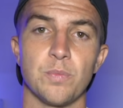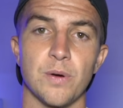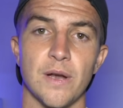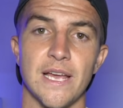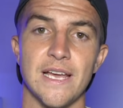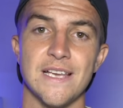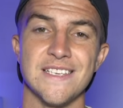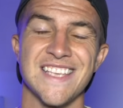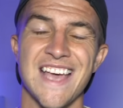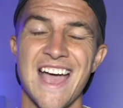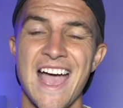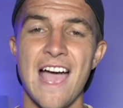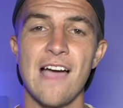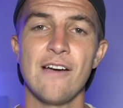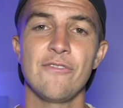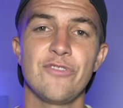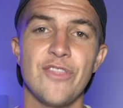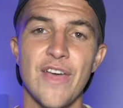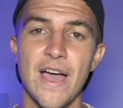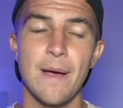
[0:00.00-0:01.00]
players that
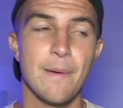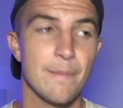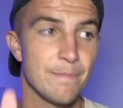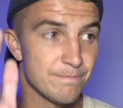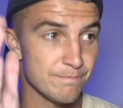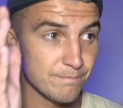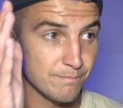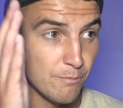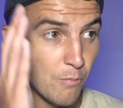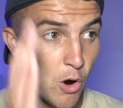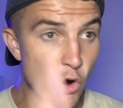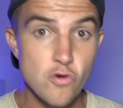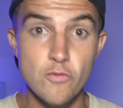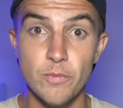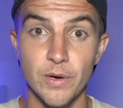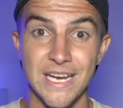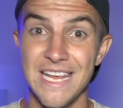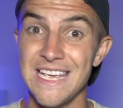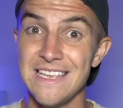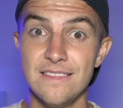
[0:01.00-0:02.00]
have that
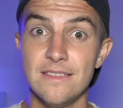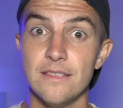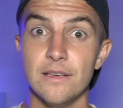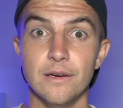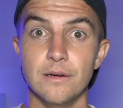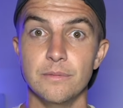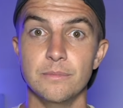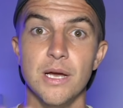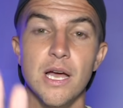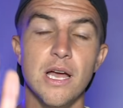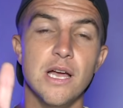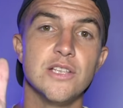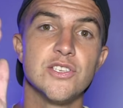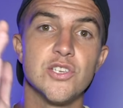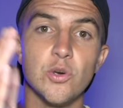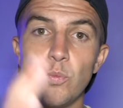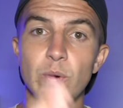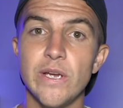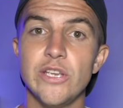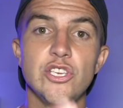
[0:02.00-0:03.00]
moment in them
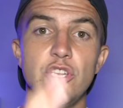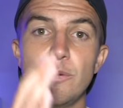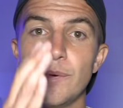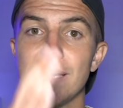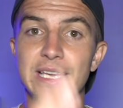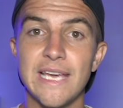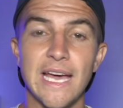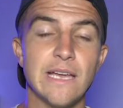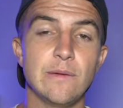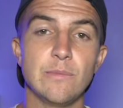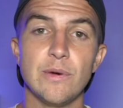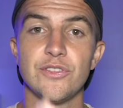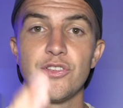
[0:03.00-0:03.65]
to win you a game,